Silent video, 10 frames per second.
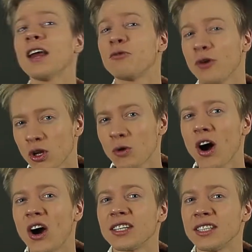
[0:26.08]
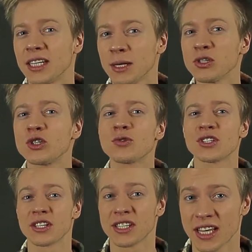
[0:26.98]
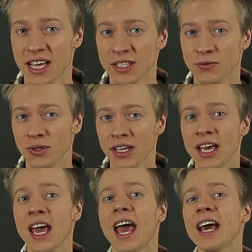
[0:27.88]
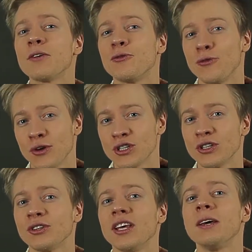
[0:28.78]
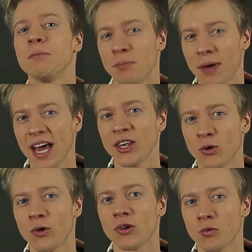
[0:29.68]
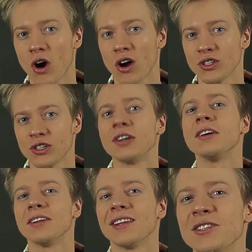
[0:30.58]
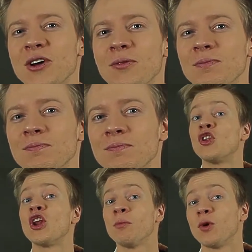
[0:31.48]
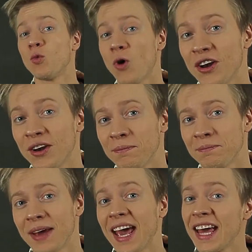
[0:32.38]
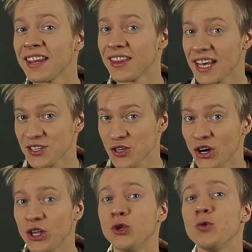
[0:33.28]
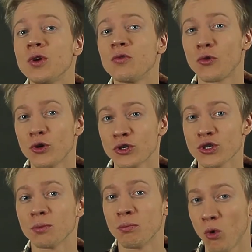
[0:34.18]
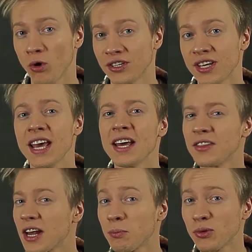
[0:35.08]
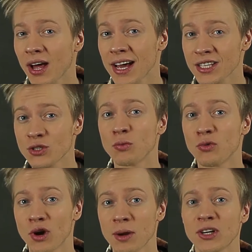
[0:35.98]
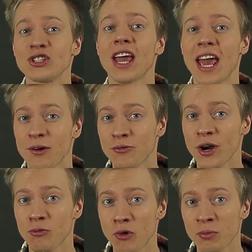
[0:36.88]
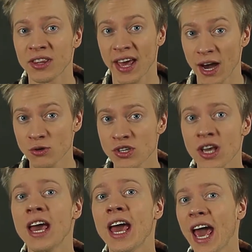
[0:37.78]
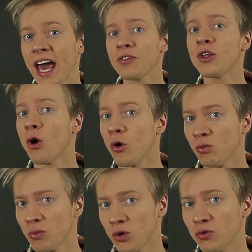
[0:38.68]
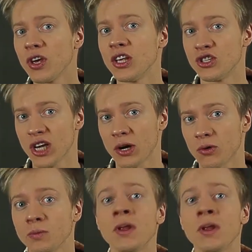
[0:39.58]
follow our tips to successfully and efficiently pack your garage. Let's go. Number 1. And that's our universal point that applies to pretty much every room in the house and the whole move in general.